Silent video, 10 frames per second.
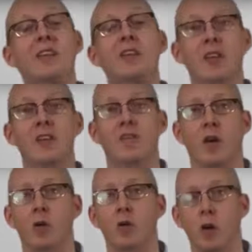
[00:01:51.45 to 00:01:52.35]
easily
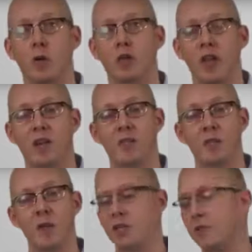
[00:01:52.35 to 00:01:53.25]
follow along with that
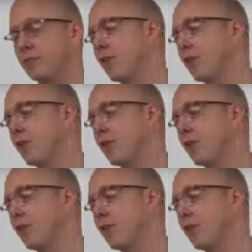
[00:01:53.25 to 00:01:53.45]
information.